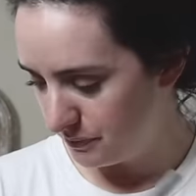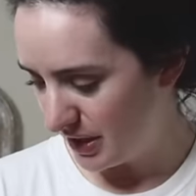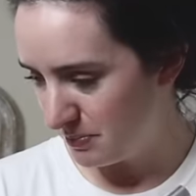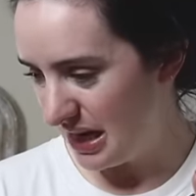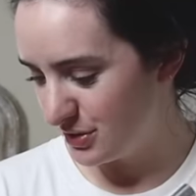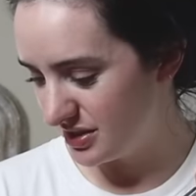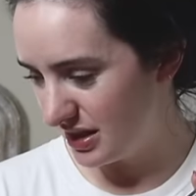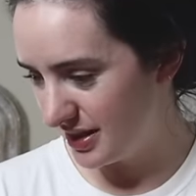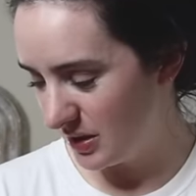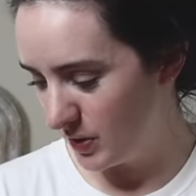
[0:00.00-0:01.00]
I'm now
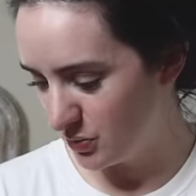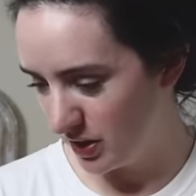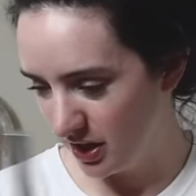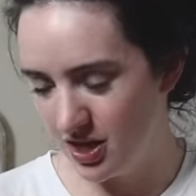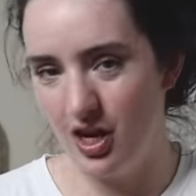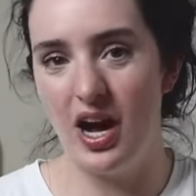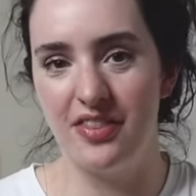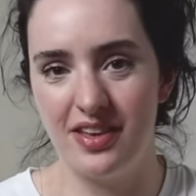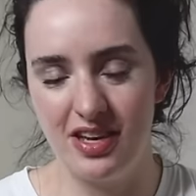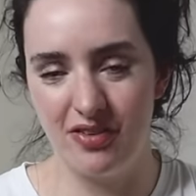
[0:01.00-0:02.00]
deciding which one, no, I
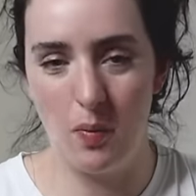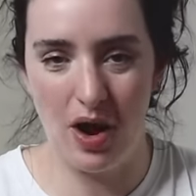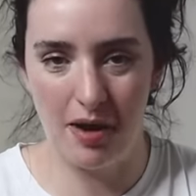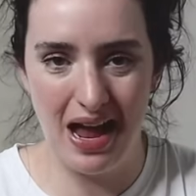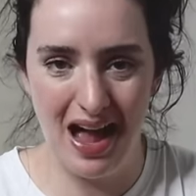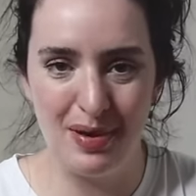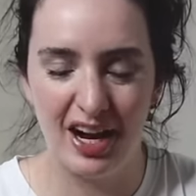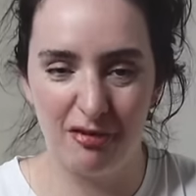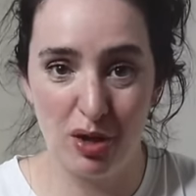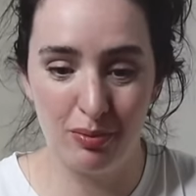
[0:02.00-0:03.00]
think that if I'm wearing my
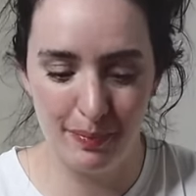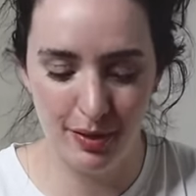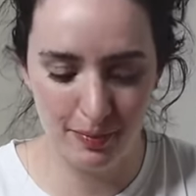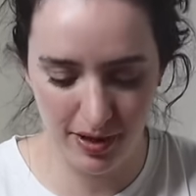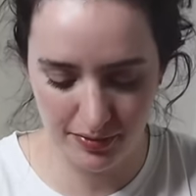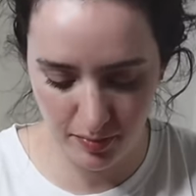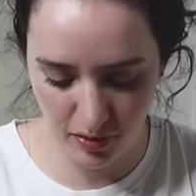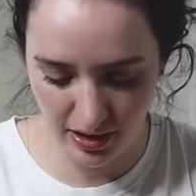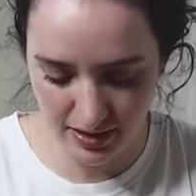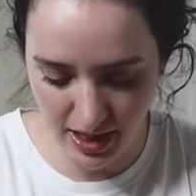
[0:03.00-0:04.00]
handbag, I've probably put perfume
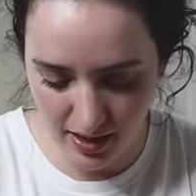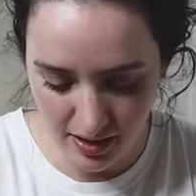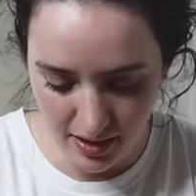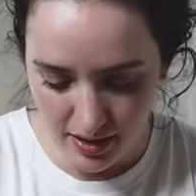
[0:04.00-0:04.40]
on that day.